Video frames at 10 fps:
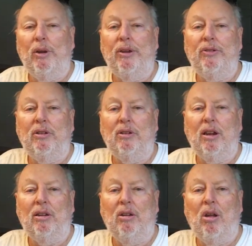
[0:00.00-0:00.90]
and she's
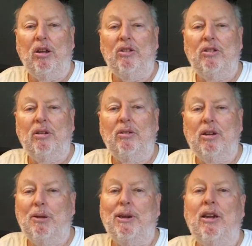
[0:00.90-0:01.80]
got college
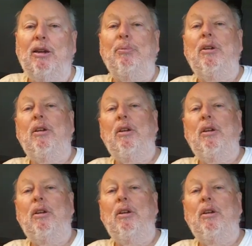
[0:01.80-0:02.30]
coming up,